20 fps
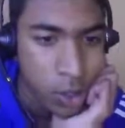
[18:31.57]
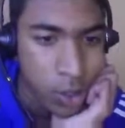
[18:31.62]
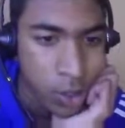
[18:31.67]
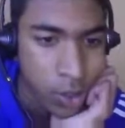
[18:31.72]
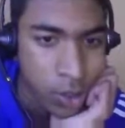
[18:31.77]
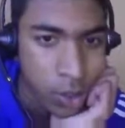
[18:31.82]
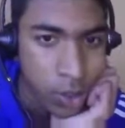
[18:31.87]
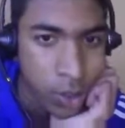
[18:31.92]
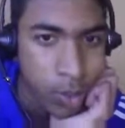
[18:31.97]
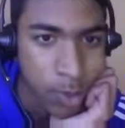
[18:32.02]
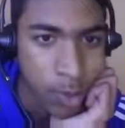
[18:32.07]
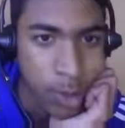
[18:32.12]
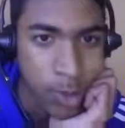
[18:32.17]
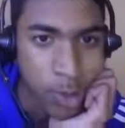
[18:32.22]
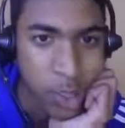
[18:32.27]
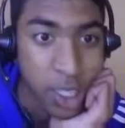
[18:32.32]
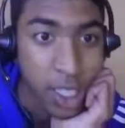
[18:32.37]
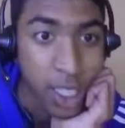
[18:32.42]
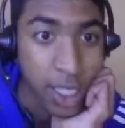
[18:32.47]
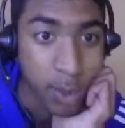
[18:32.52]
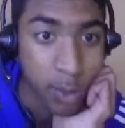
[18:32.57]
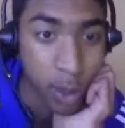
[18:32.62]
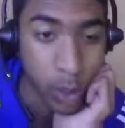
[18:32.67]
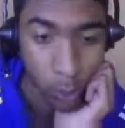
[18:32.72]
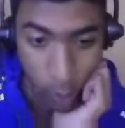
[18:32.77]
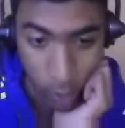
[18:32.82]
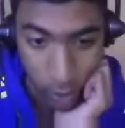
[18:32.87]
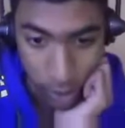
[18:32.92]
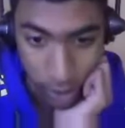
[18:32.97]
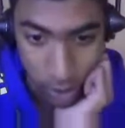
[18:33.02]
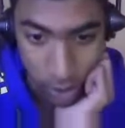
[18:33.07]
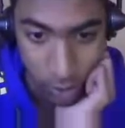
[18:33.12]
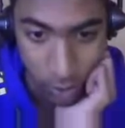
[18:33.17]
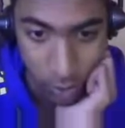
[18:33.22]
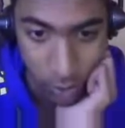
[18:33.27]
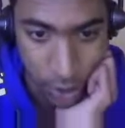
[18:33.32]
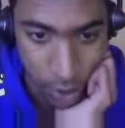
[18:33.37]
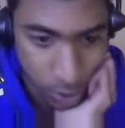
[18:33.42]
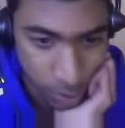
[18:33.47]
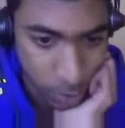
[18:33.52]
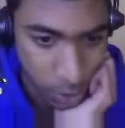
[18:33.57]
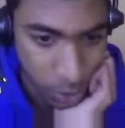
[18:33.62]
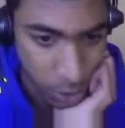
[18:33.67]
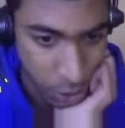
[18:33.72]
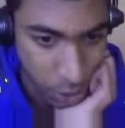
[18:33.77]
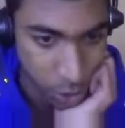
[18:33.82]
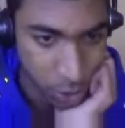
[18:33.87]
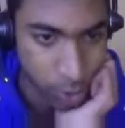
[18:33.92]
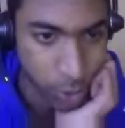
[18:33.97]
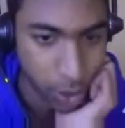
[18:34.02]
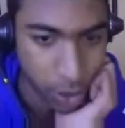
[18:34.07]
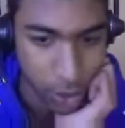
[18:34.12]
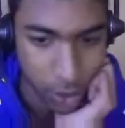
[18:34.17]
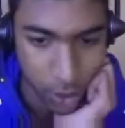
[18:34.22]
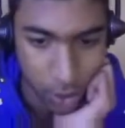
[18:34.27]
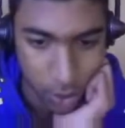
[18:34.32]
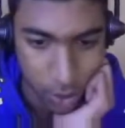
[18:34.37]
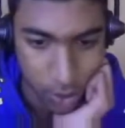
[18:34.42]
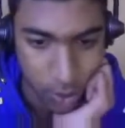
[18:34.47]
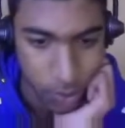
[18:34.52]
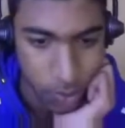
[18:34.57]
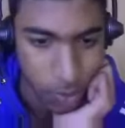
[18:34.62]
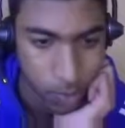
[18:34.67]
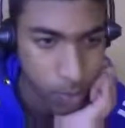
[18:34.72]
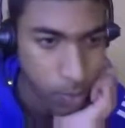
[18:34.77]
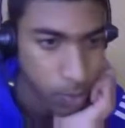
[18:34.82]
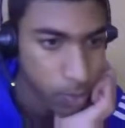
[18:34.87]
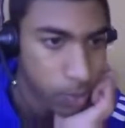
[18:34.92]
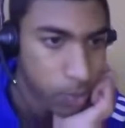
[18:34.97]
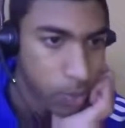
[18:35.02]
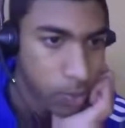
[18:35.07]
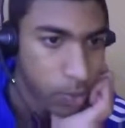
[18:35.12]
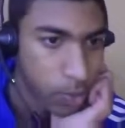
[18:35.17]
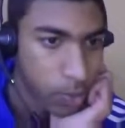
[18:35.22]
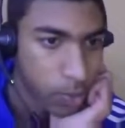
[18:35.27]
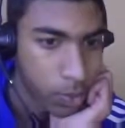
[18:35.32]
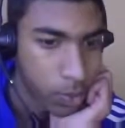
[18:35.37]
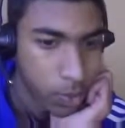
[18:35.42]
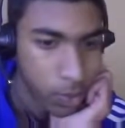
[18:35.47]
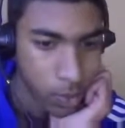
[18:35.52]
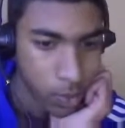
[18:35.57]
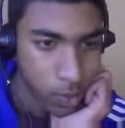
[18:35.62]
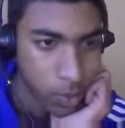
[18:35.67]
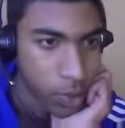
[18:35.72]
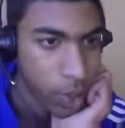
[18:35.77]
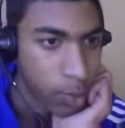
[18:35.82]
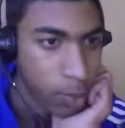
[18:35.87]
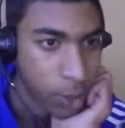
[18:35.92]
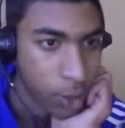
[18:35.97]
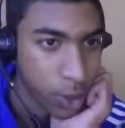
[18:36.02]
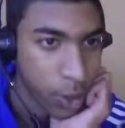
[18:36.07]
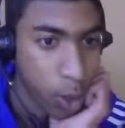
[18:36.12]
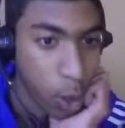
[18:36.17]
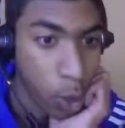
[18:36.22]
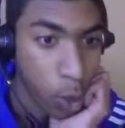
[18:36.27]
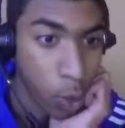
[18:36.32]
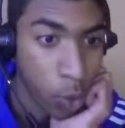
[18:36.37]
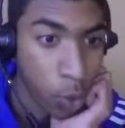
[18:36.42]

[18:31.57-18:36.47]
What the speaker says: Sometimes it takes me a while to read the position because I'm slow.